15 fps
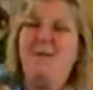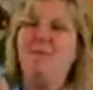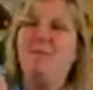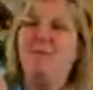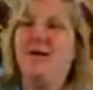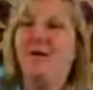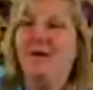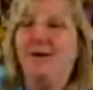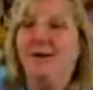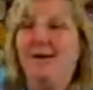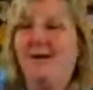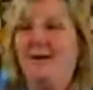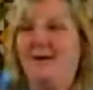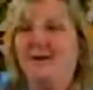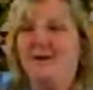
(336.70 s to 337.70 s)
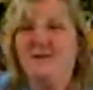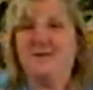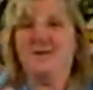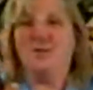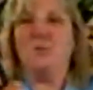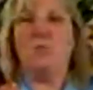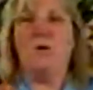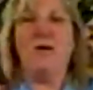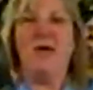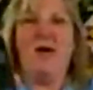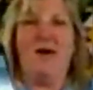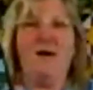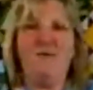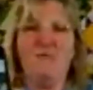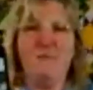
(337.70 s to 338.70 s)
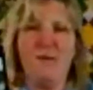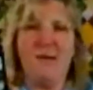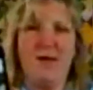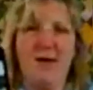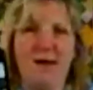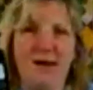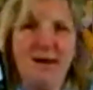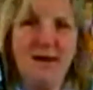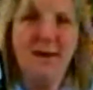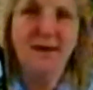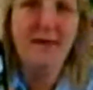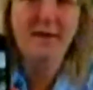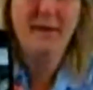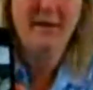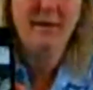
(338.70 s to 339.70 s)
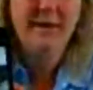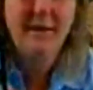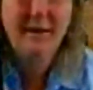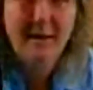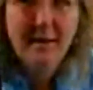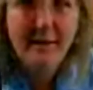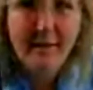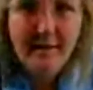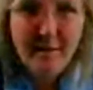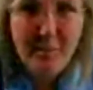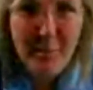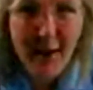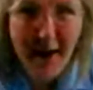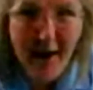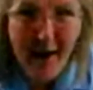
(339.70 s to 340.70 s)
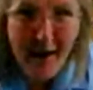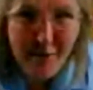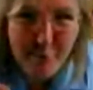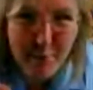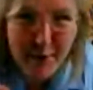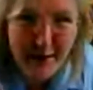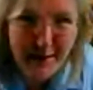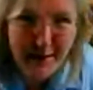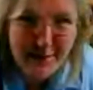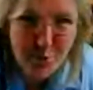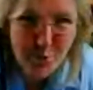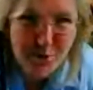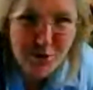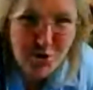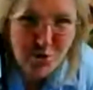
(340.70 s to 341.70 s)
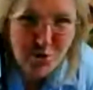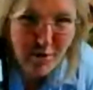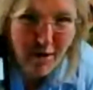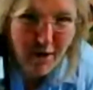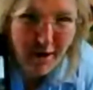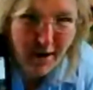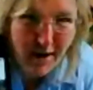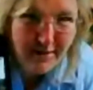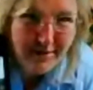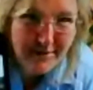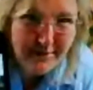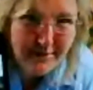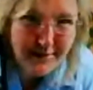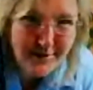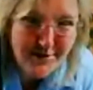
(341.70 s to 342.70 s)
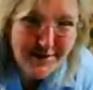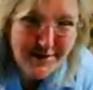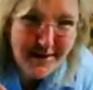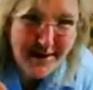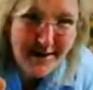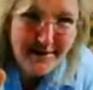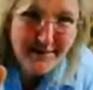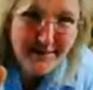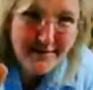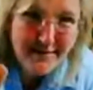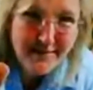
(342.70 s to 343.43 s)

because we have made pathways with straw. Can you see that?